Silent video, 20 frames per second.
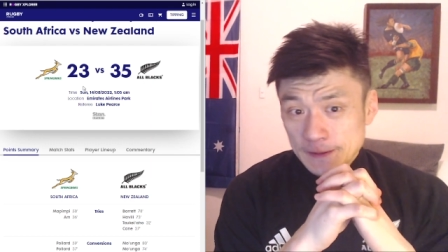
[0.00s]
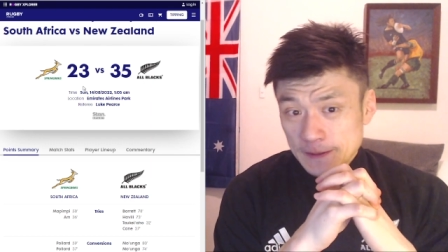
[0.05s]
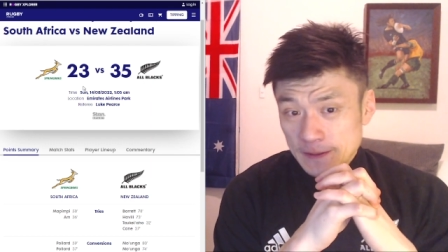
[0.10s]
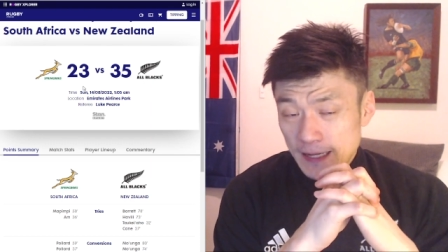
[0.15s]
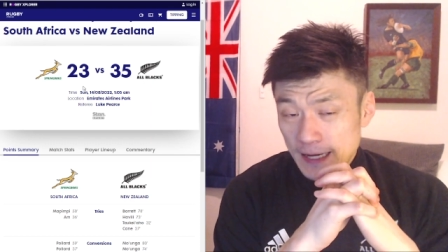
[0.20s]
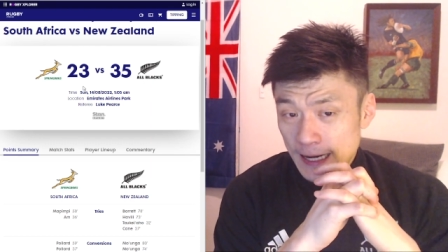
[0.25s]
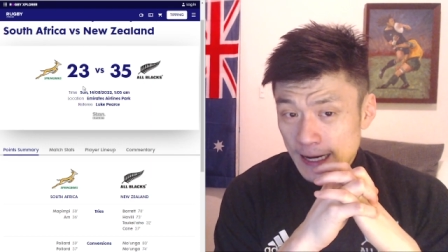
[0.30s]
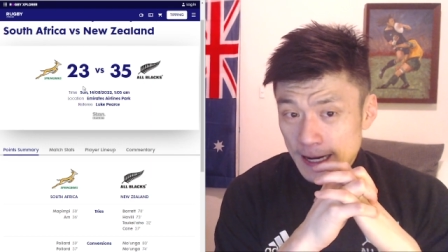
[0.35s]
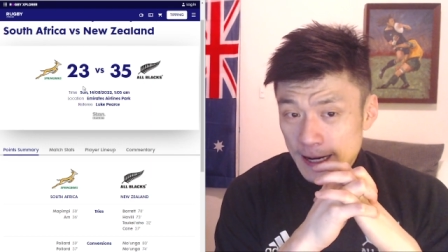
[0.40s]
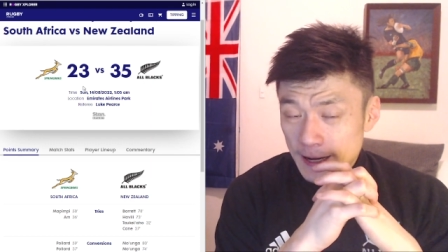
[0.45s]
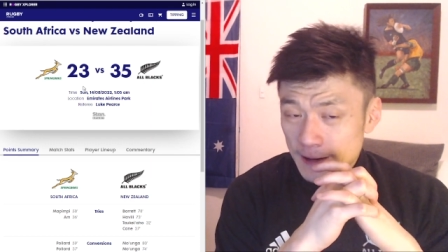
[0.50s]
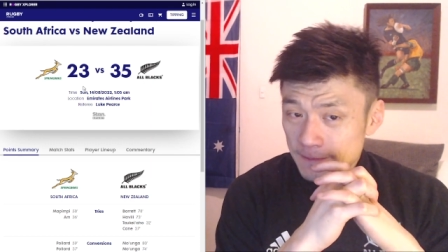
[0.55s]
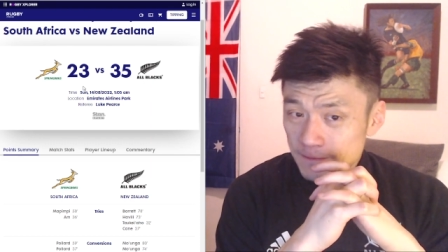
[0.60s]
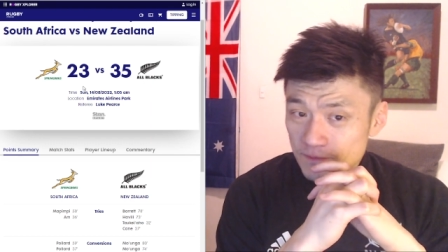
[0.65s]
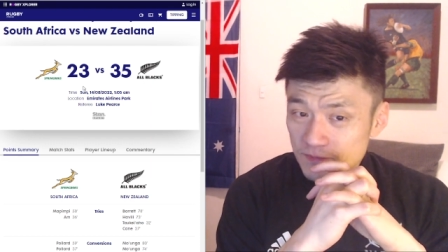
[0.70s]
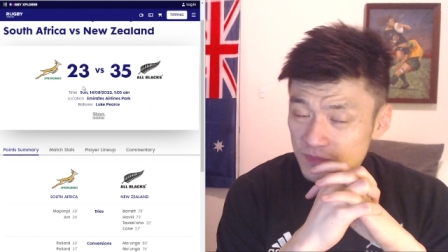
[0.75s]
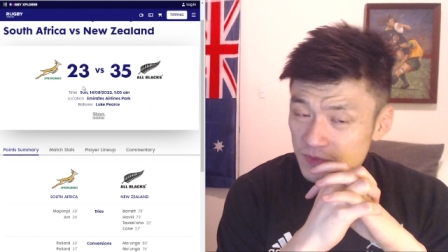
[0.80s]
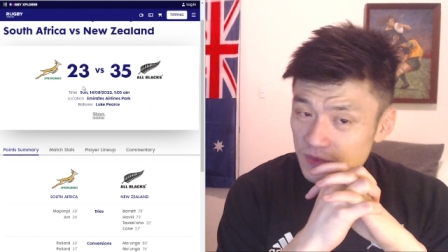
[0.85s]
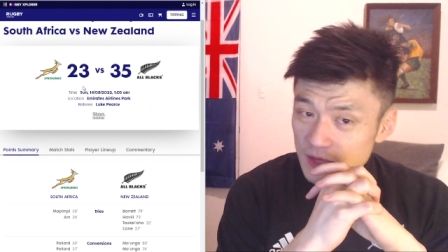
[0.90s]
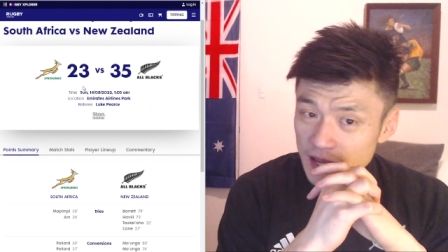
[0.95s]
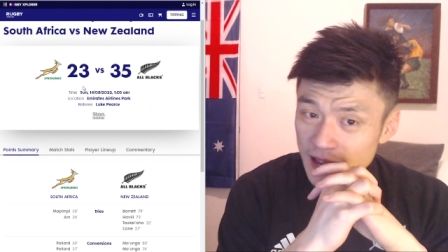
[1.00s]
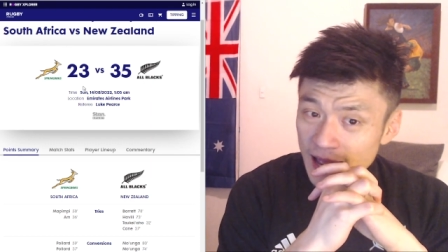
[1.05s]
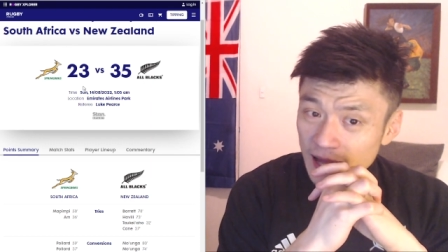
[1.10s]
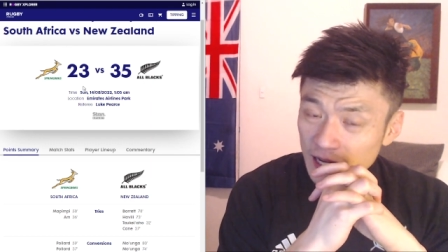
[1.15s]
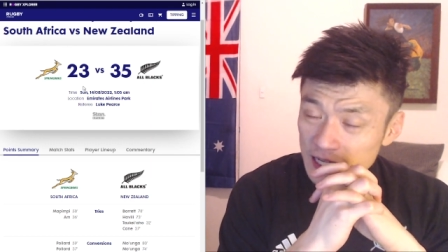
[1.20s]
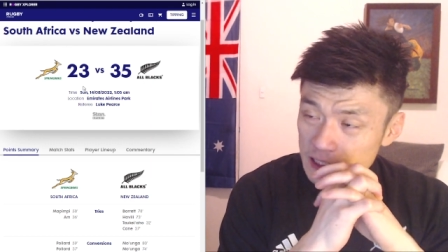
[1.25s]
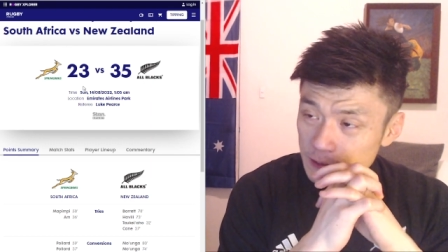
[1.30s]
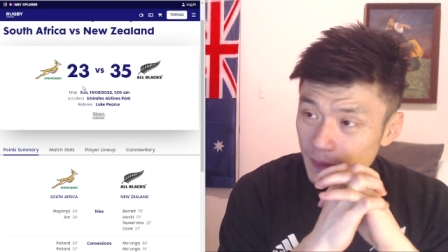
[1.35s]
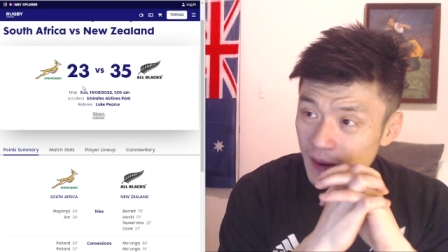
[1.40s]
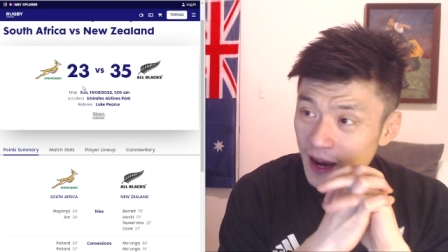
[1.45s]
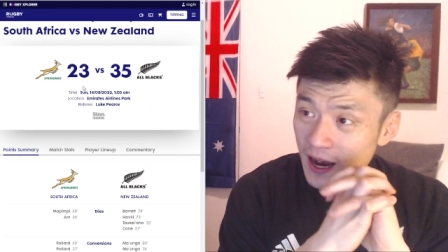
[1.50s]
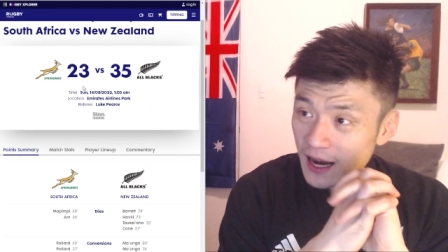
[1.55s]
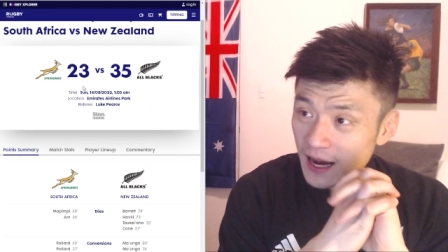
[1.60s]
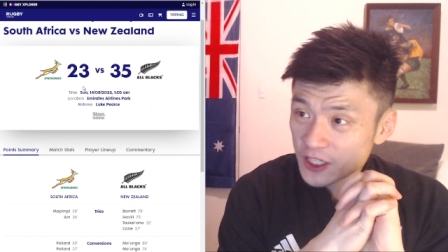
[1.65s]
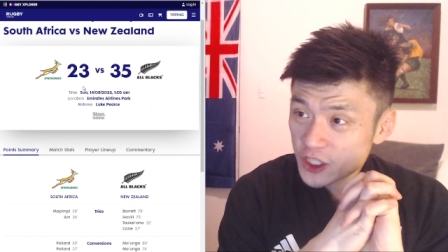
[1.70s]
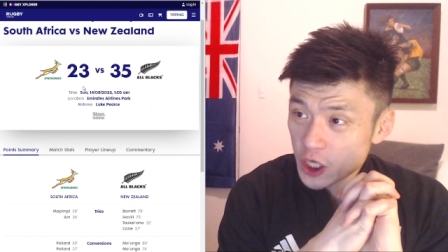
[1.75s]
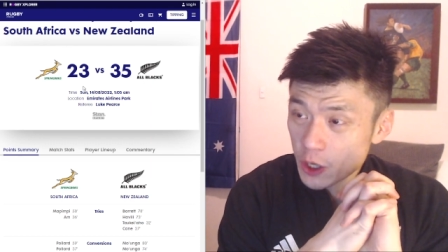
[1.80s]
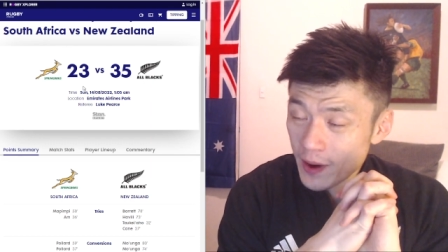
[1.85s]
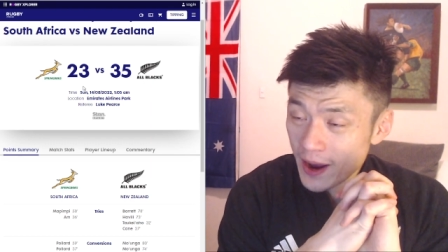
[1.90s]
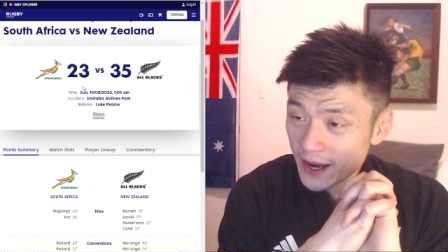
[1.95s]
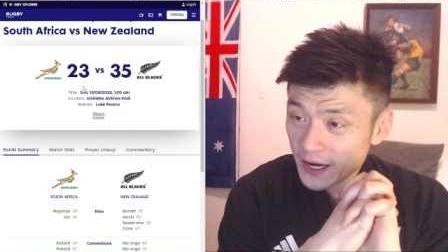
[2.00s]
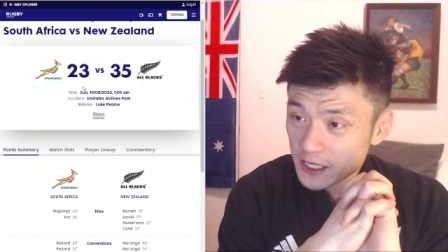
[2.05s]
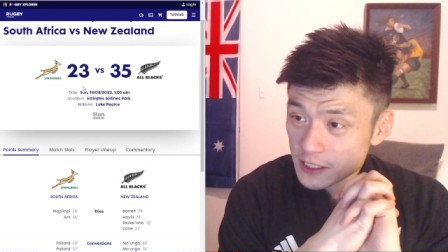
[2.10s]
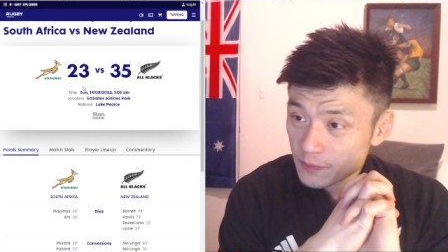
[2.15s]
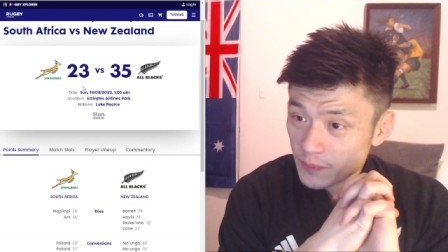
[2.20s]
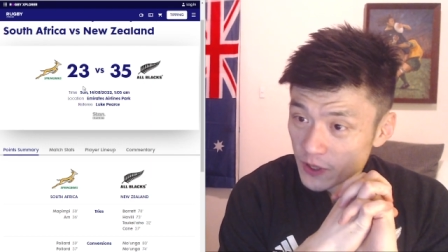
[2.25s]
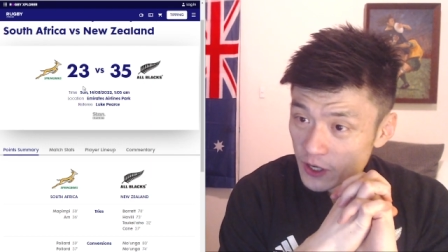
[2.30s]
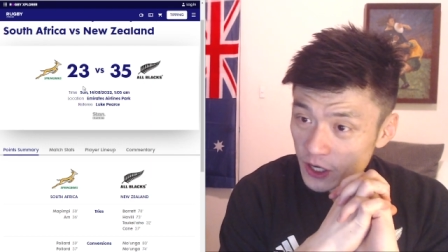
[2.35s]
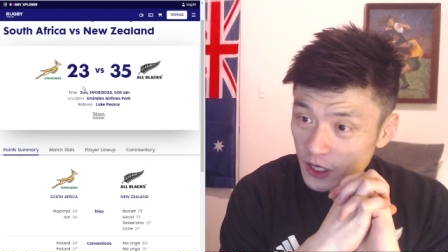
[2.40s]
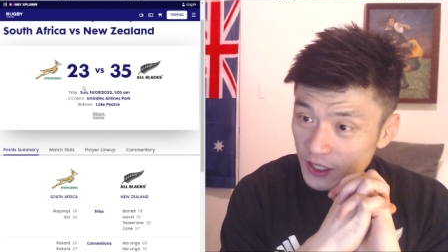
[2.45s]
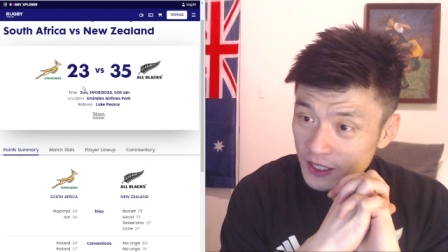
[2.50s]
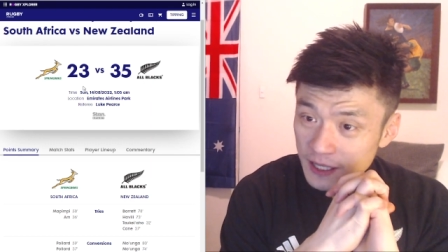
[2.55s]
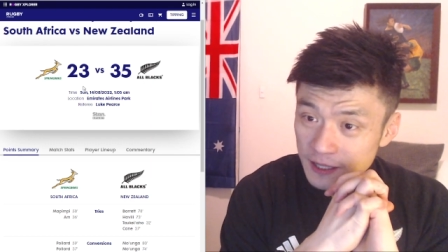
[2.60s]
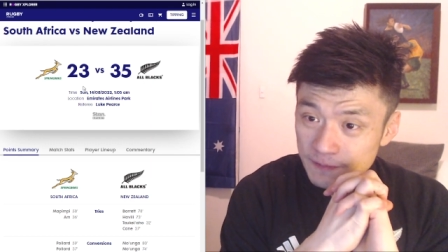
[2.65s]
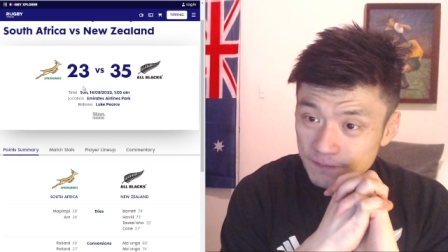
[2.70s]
Ellis Park, Johannesburg.